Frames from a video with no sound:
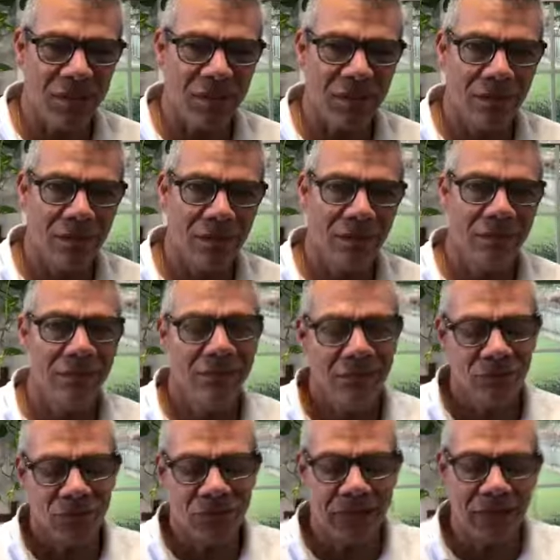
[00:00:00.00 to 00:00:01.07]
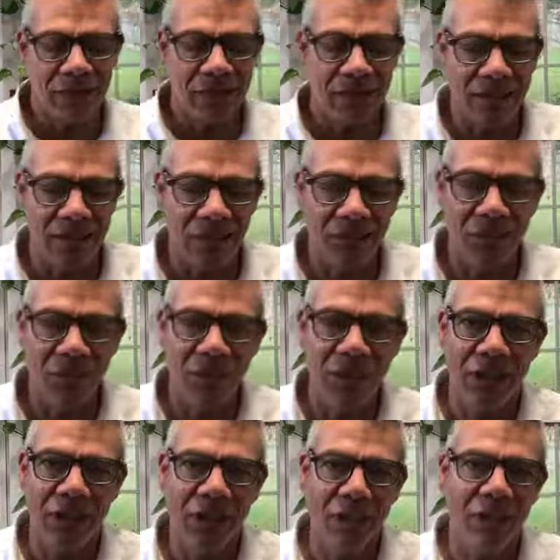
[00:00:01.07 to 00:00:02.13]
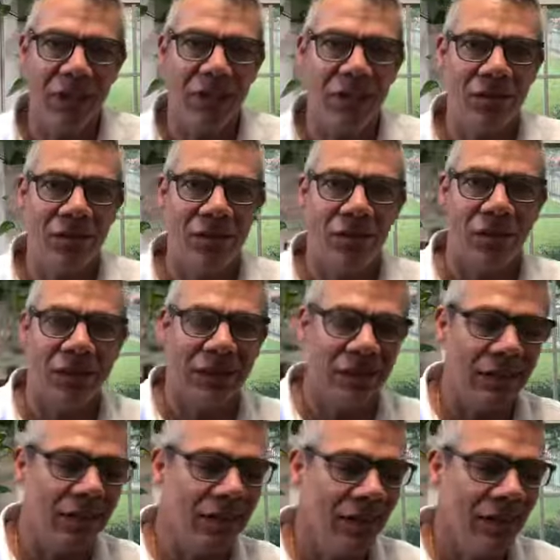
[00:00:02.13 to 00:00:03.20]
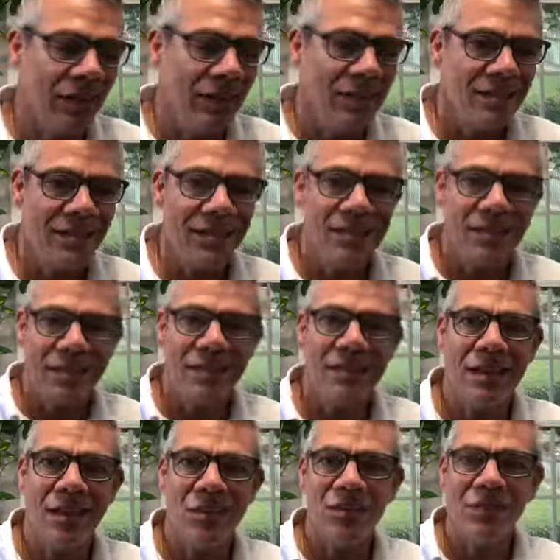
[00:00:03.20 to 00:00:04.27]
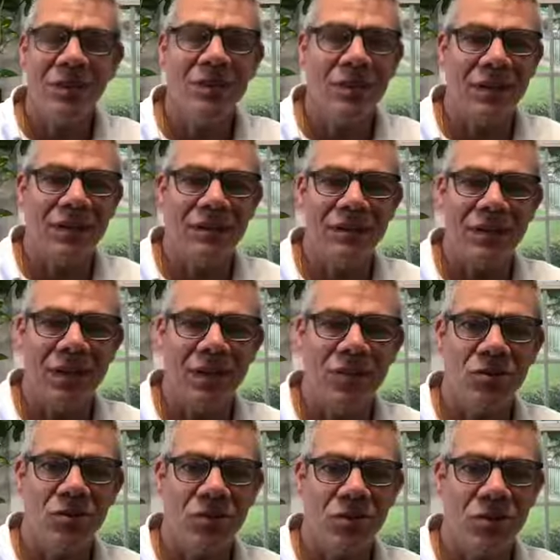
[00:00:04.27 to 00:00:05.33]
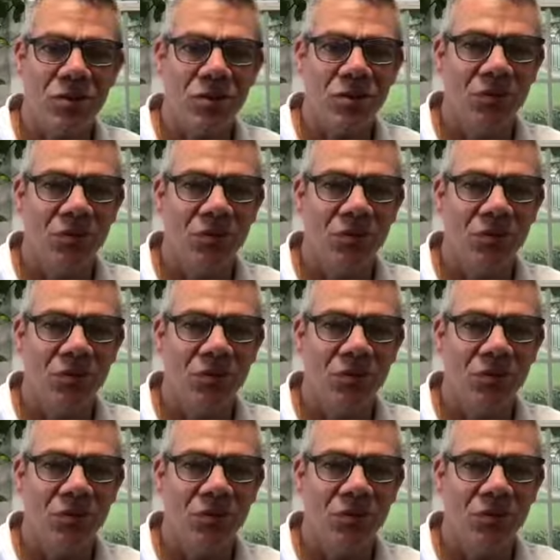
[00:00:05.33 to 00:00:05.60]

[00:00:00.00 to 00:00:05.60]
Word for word: And she kind of yelled at me and gave me a counseling and said, sit down, figure out this energy, dude.